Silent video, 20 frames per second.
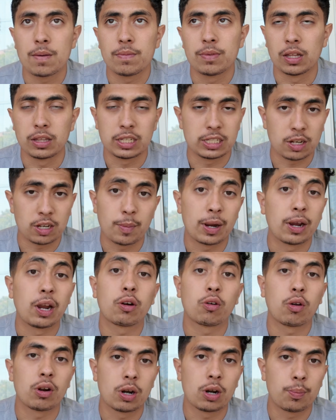nothing's on my
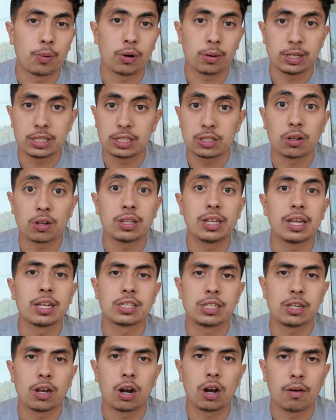credit report because it's all
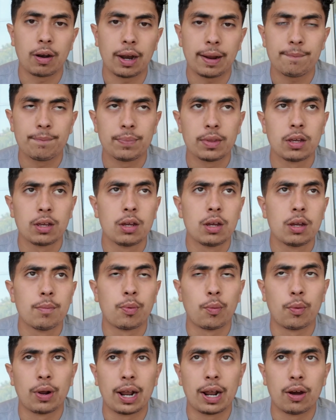DSCR, right?
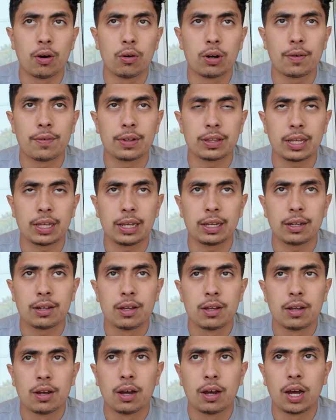But when I own everything
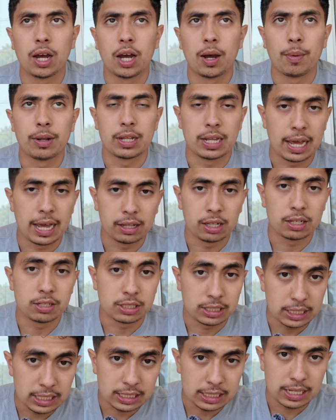on the
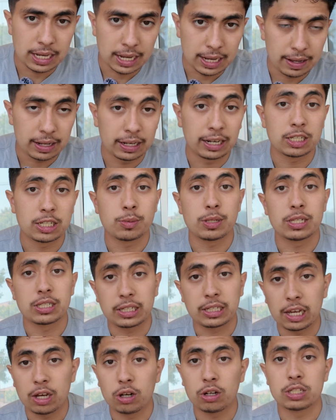LLC's debt, it allows me to
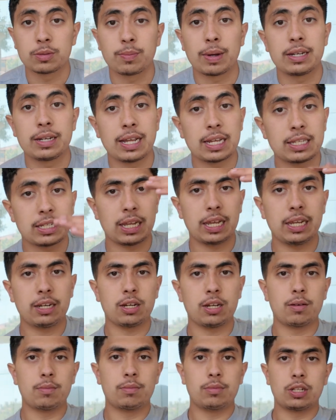scale because my debt to
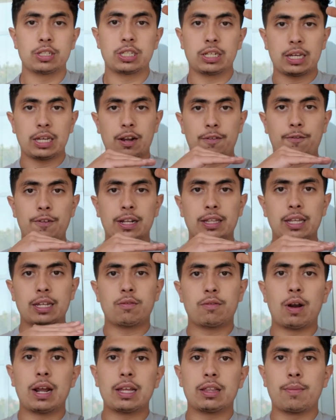income doesn't get
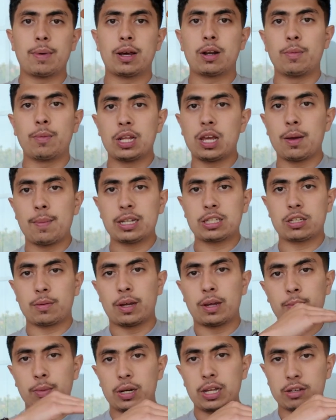affected, right? The amount of money I make to
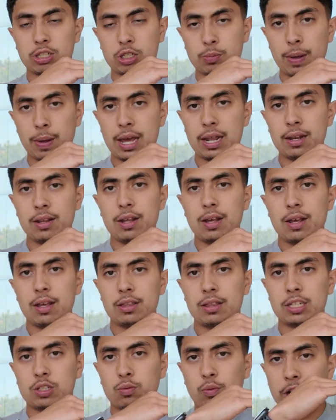the amount of money I spend,
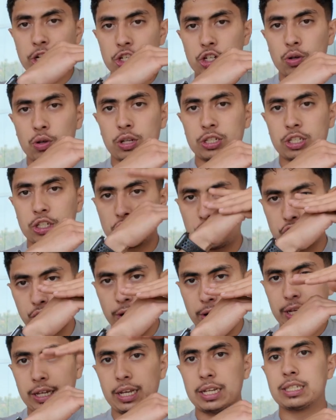this ratio doesn't
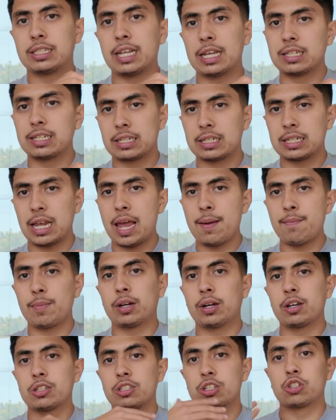shrink. It stays the same
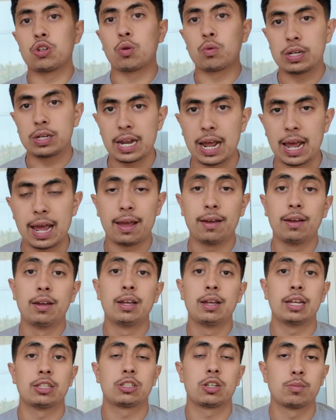because there's no debt
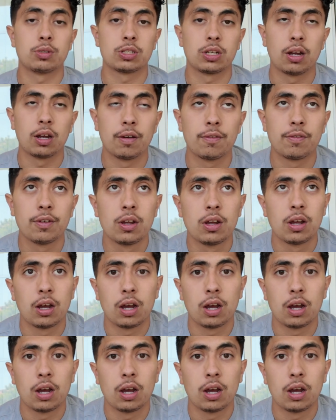in terms of